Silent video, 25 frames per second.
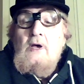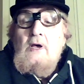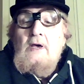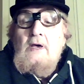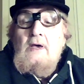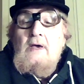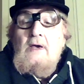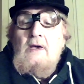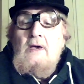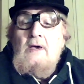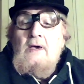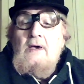
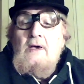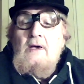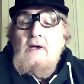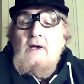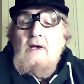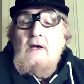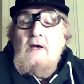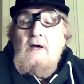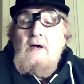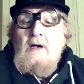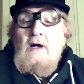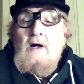
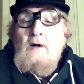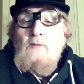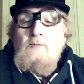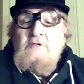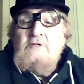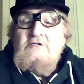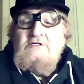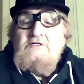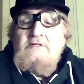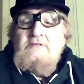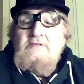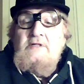I
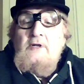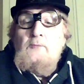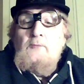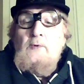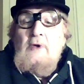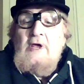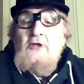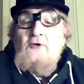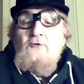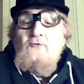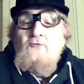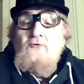was in the
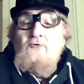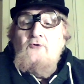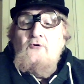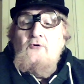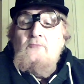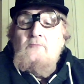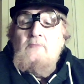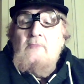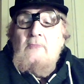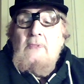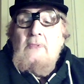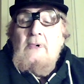waiting
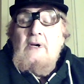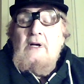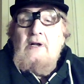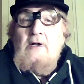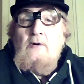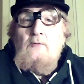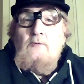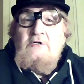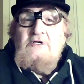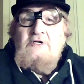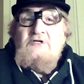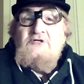room and
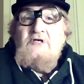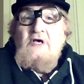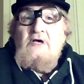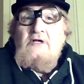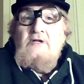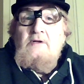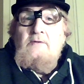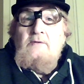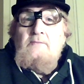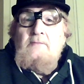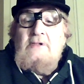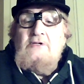I was
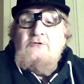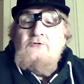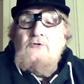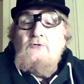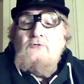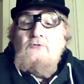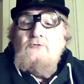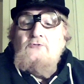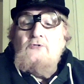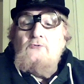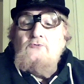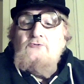sitting in my
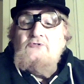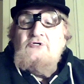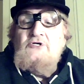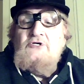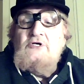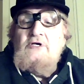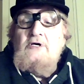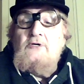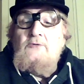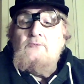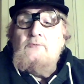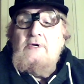usual
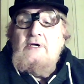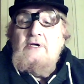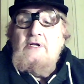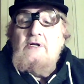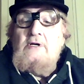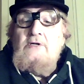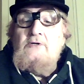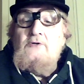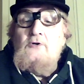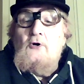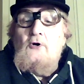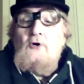chair
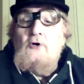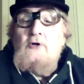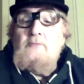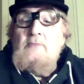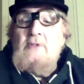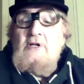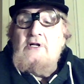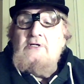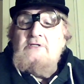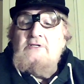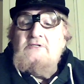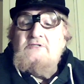where I
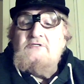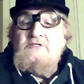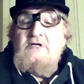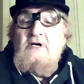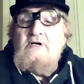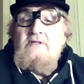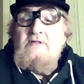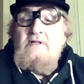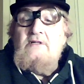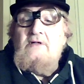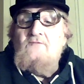normally sit.